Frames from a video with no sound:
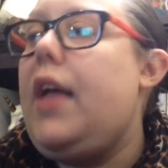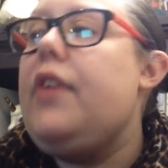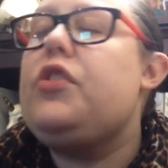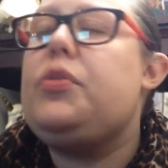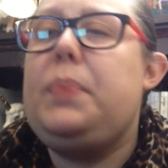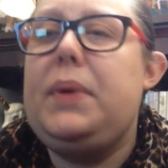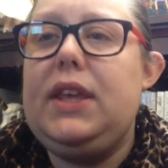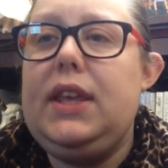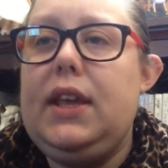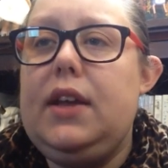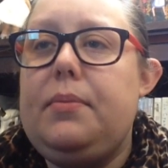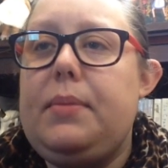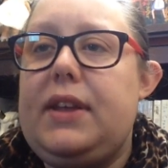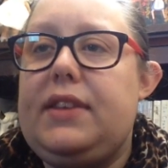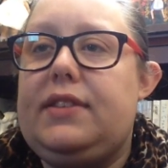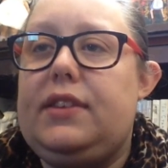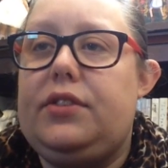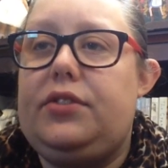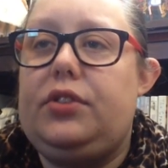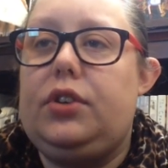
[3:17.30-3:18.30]
Speaking of my
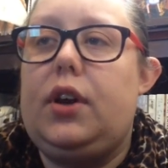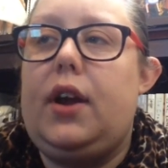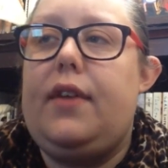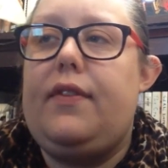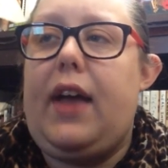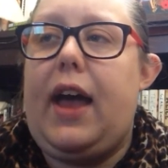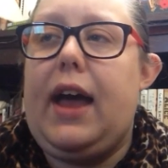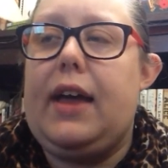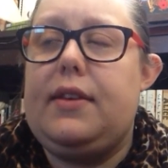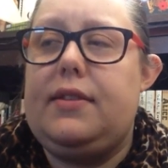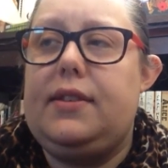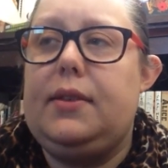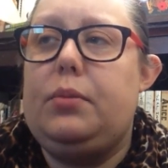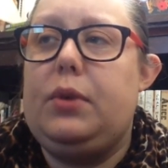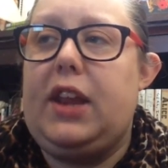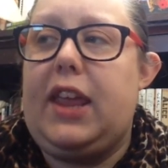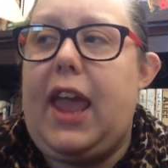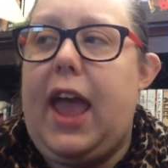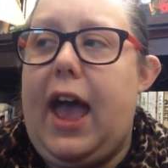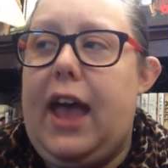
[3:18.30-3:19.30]
sister, I've had
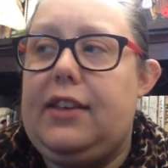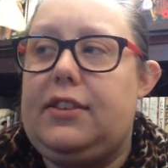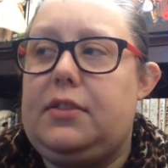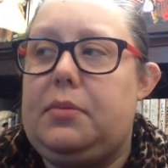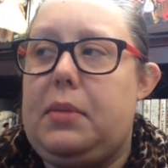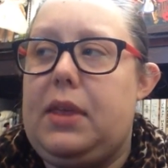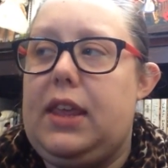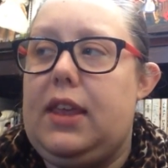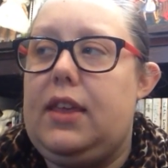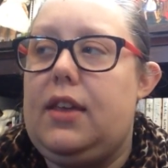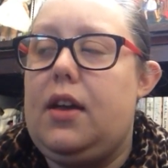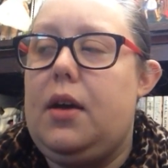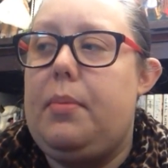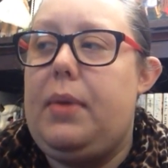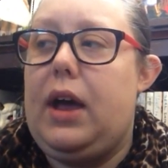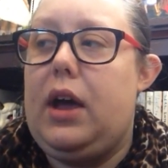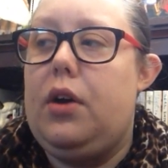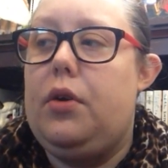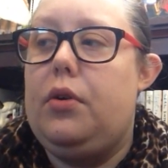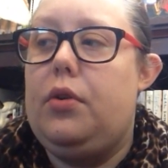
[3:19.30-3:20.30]
somebody ask me
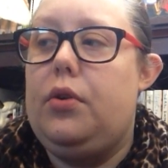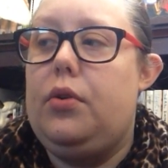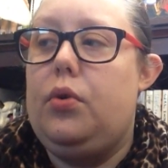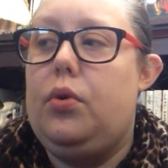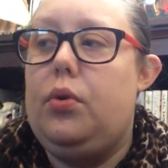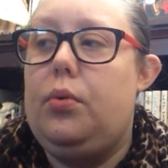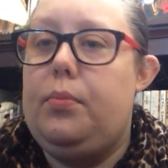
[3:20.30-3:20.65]
about